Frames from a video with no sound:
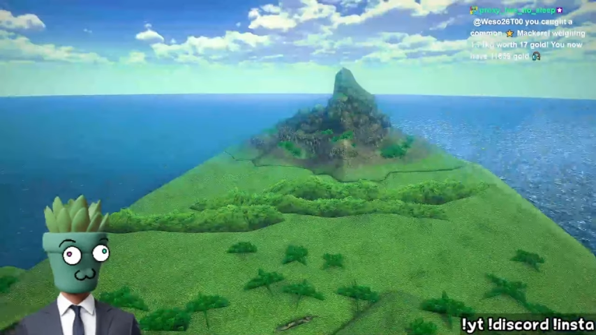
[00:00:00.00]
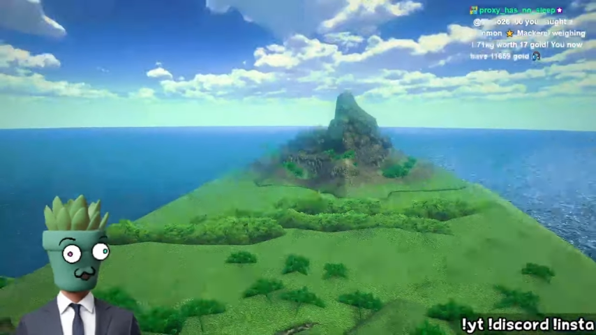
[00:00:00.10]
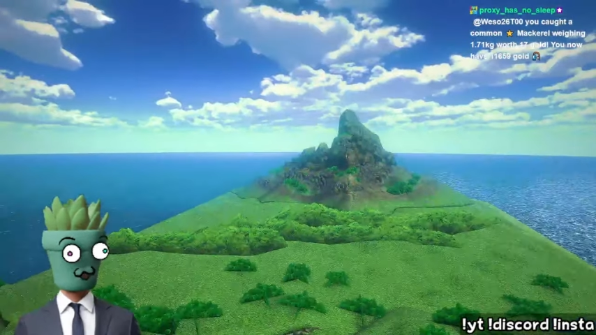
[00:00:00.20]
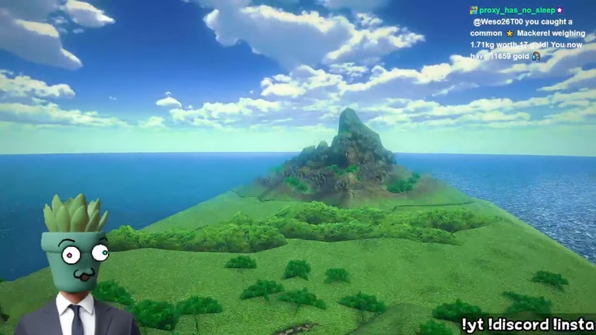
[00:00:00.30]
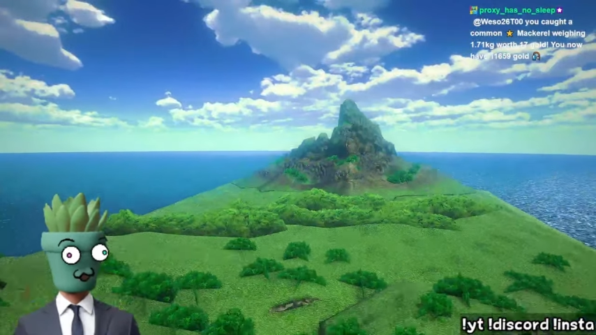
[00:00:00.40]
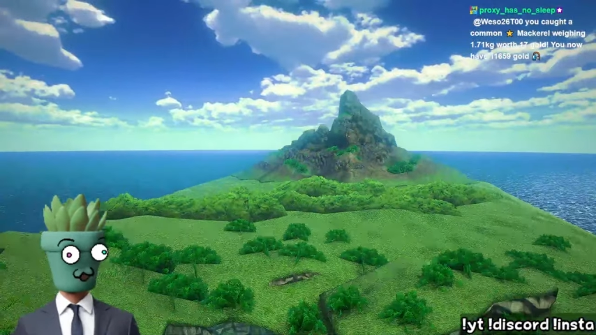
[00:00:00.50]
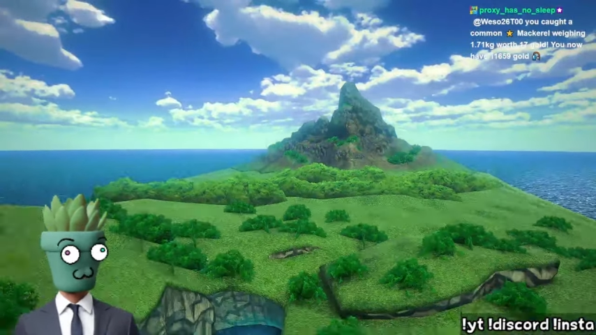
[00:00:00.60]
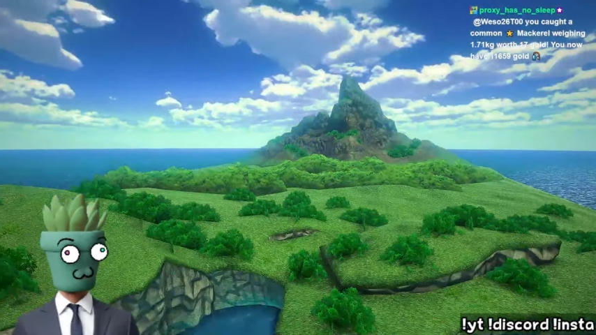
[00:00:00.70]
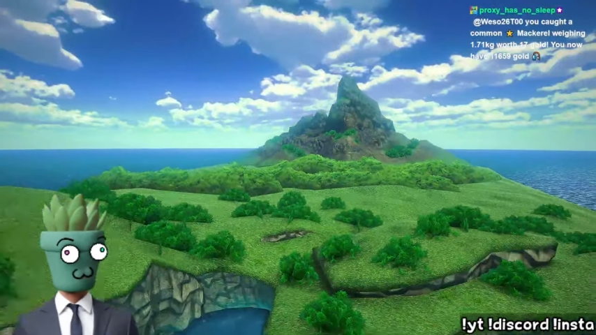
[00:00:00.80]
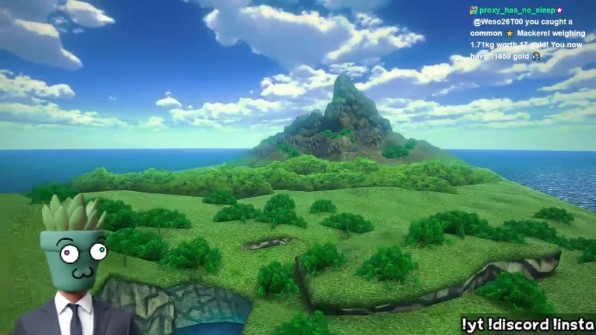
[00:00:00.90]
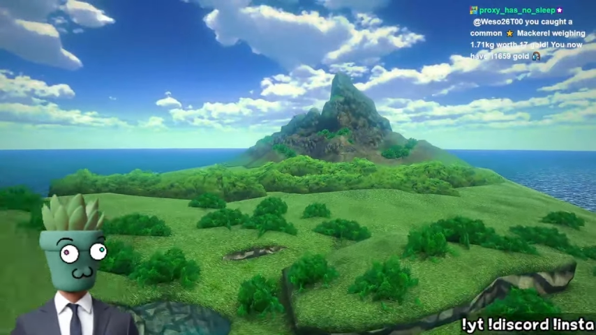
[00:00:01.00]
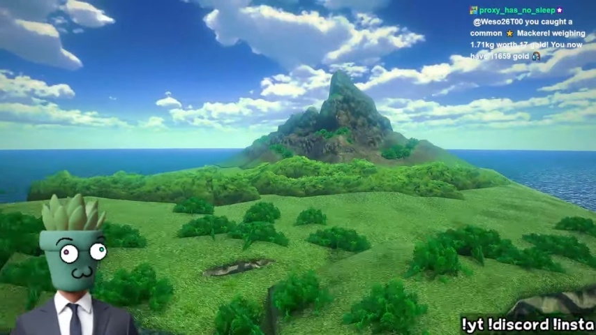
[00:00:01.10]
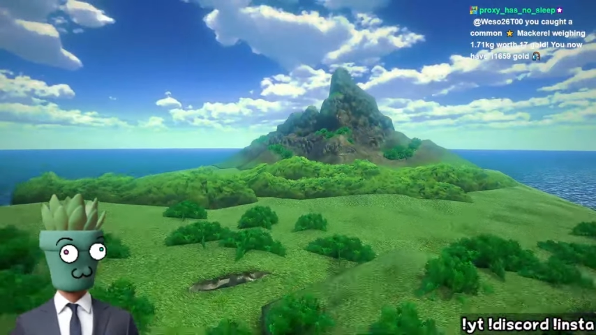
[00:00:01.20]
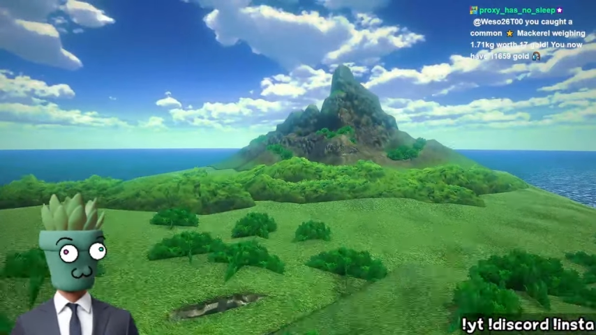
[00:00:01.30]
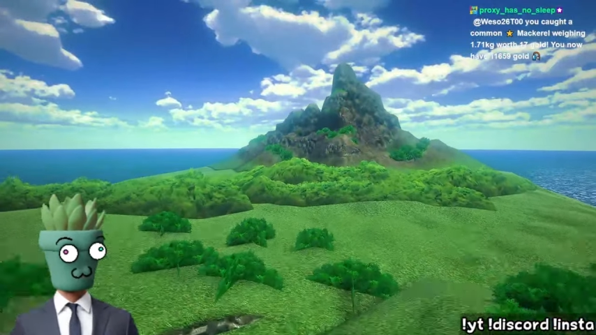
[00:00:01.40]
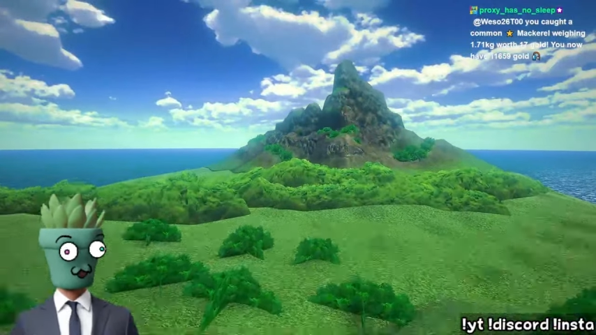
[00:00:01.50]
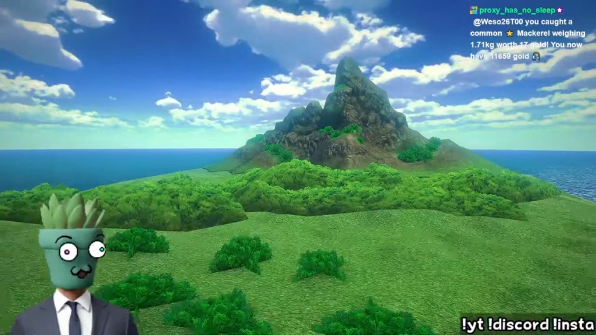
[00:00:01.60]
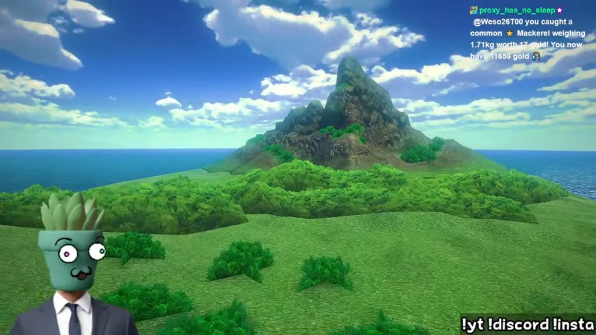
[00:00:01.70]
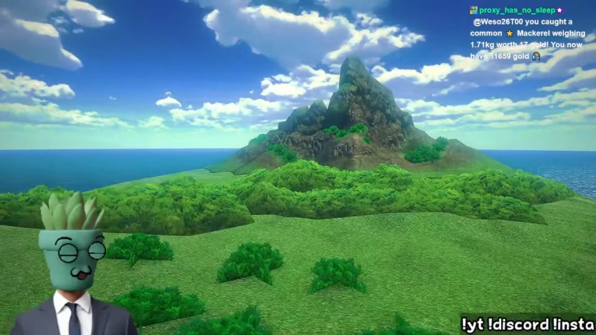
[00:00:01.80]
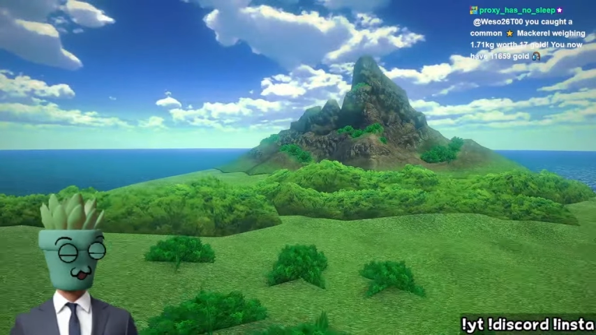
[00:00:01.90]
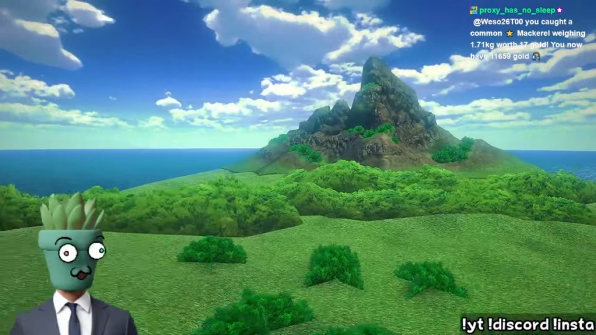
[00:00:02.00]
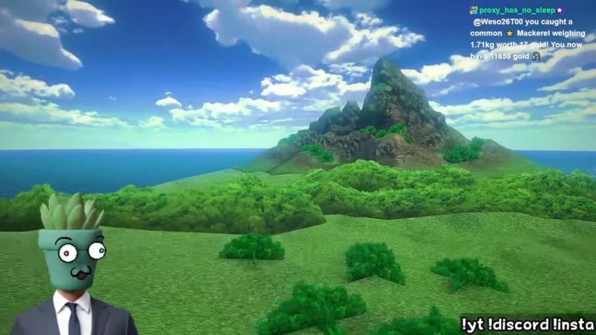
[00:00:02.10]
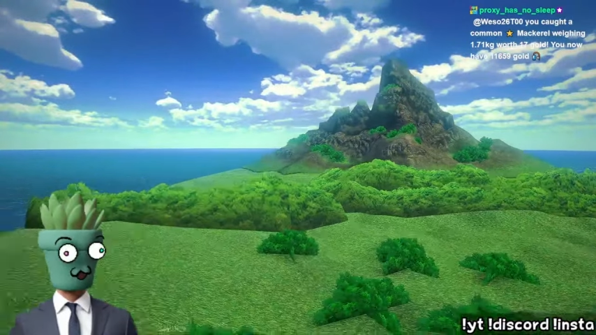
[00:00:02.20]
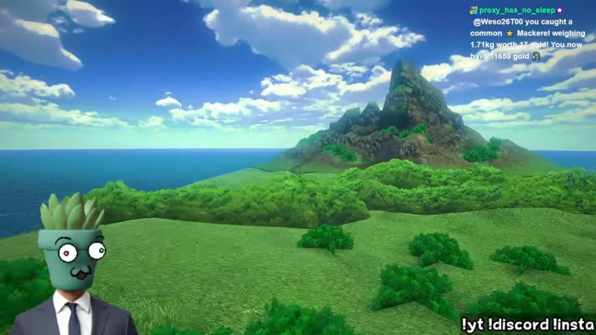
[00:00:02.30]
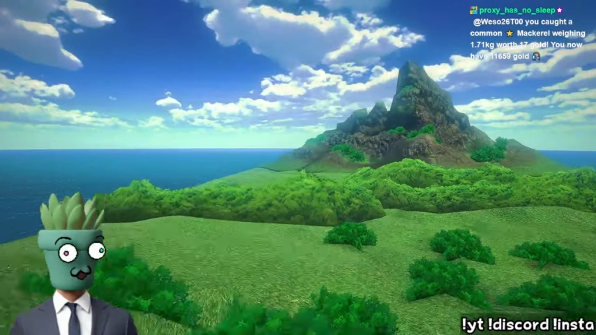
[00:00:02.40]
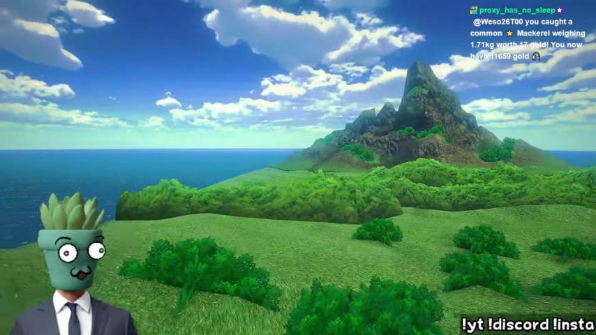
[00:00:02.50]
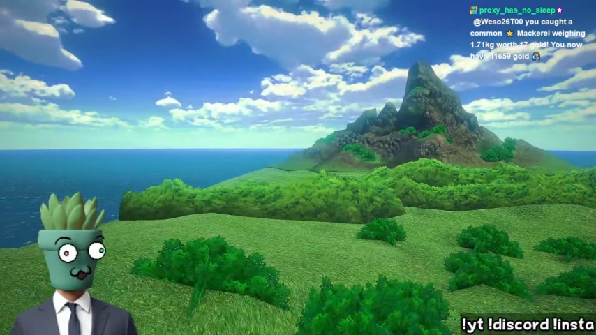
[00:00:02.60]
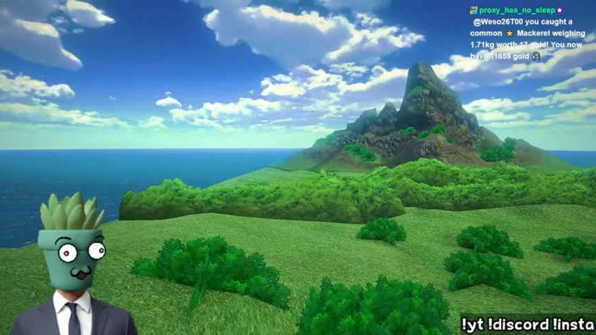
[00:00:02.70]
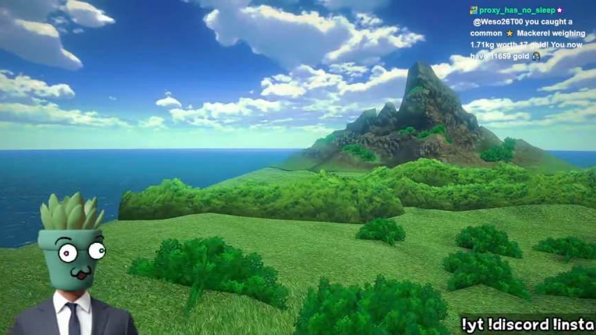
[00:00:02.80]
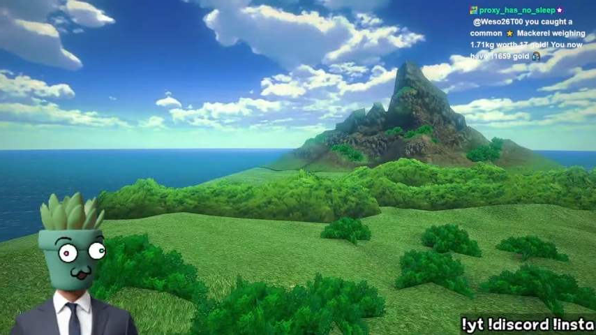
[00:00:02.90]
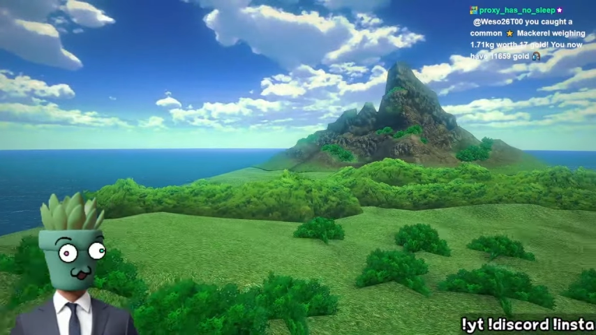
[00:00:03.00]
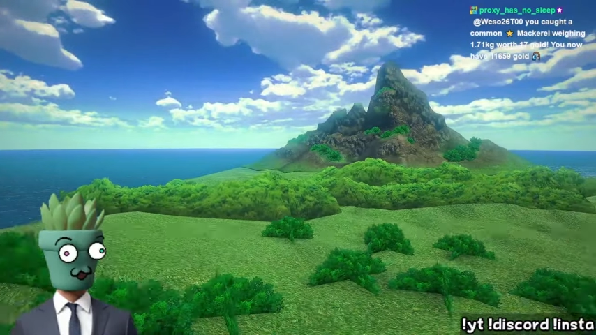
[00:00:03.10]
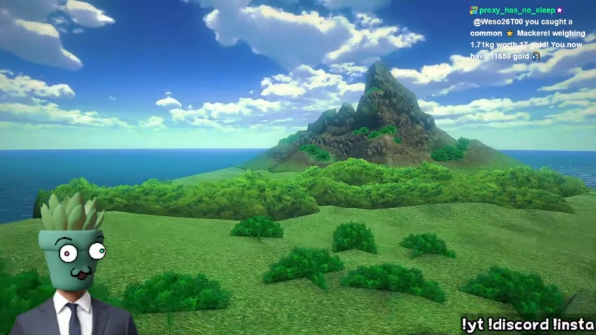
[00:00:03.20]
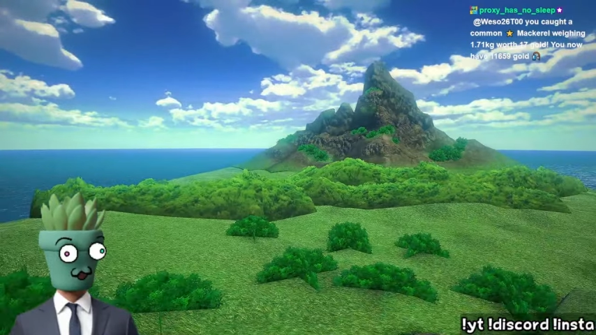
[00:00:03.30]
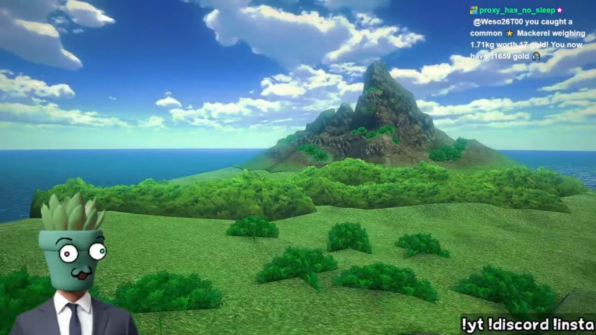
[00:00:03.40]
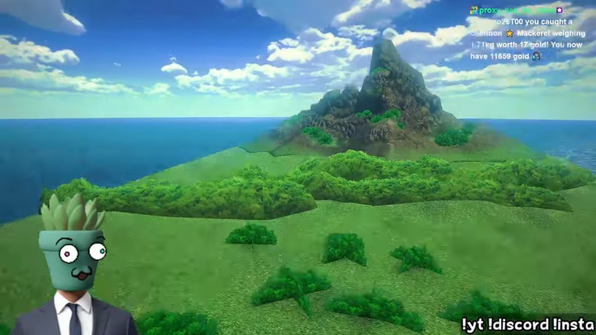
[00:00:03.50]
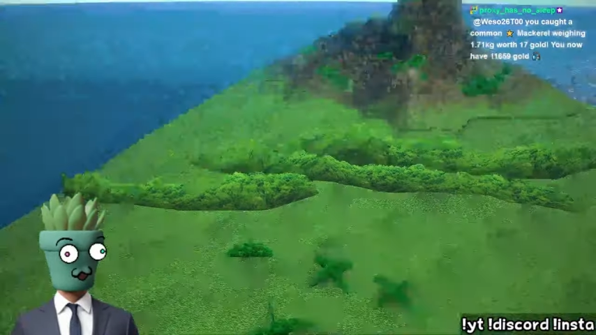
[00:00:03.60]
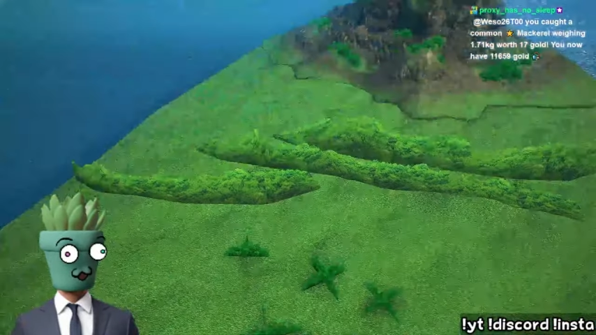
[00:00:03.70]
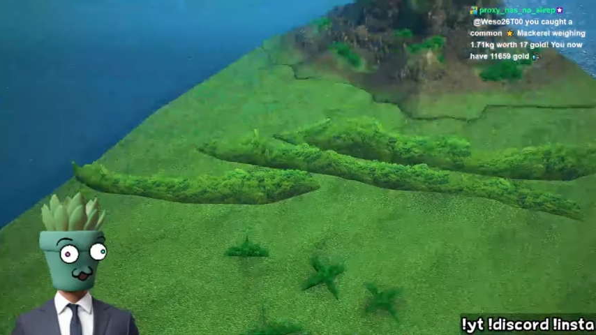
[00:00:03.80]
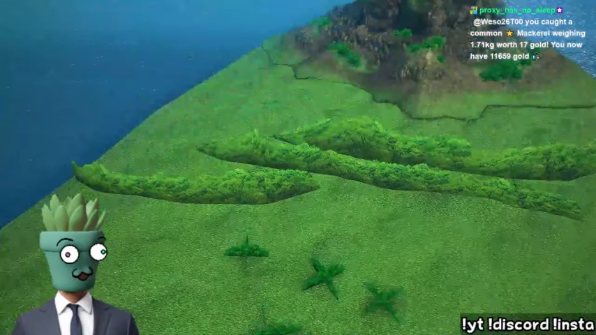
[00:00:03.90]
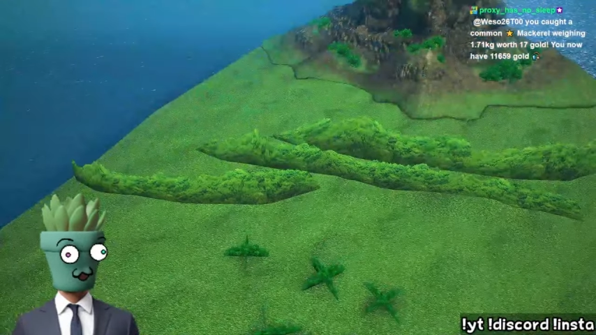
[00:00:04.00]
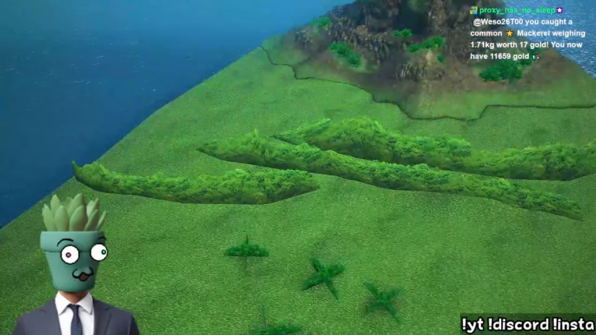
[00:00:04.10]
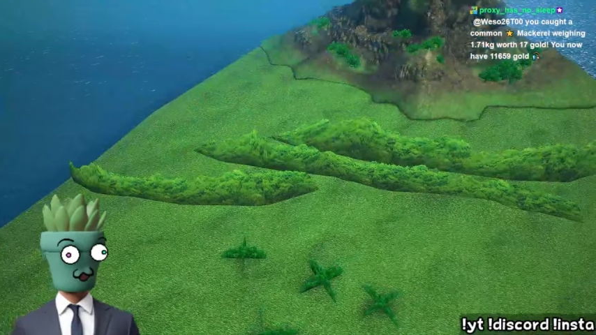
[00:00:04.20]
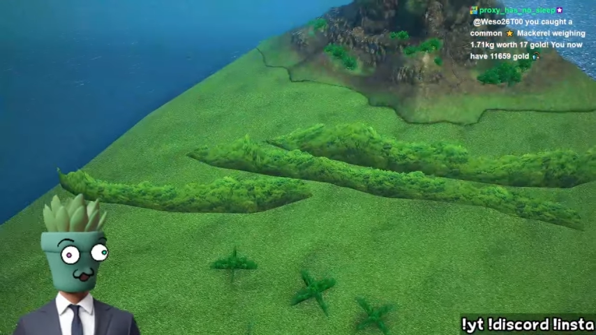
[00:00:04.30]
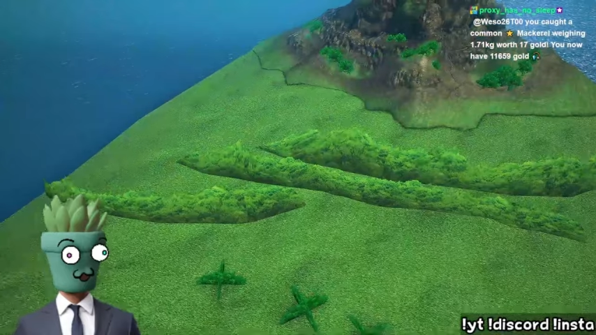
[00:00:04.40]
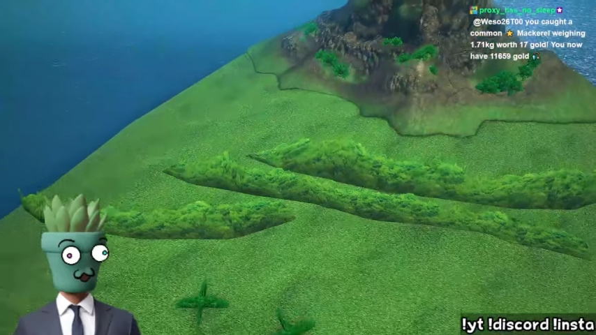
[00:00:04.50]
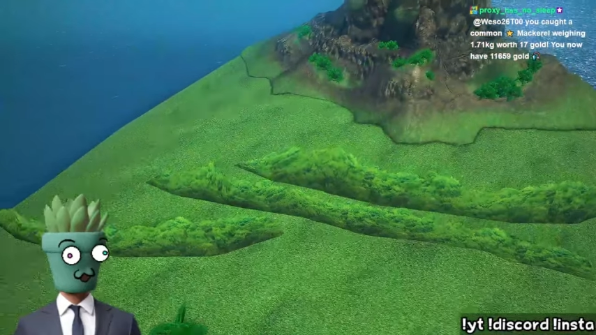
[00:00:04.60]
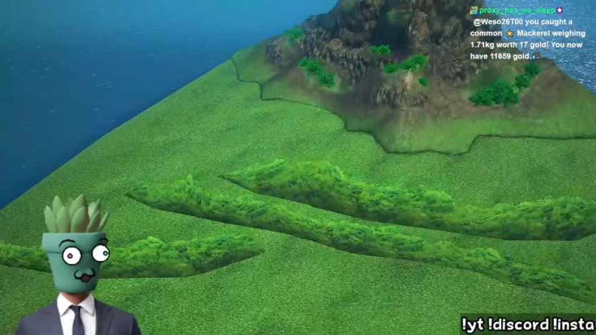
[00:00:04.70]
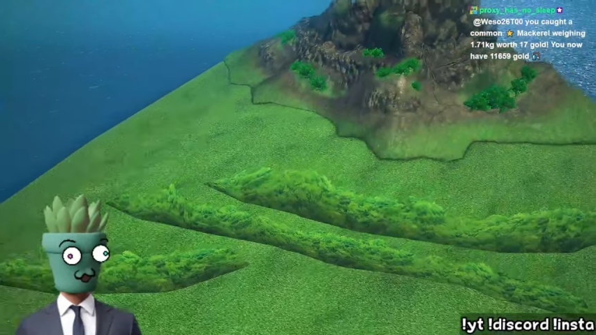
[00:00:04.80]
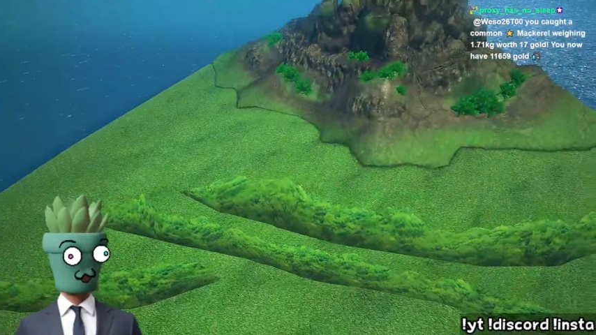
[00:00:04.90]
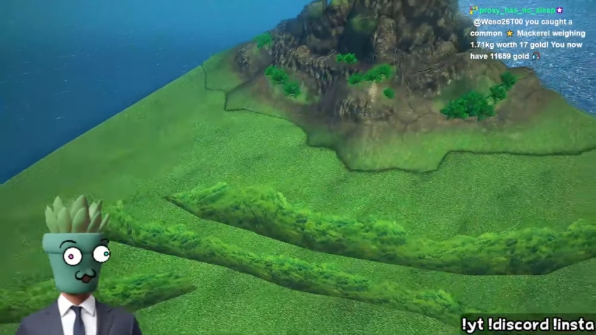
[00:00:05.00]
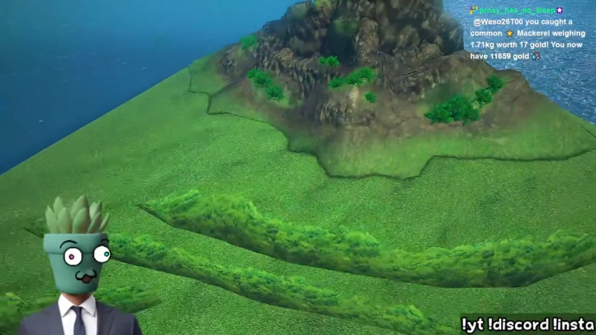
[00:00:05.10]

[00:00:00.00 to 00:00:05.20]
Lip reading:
[unreadable: no face in view]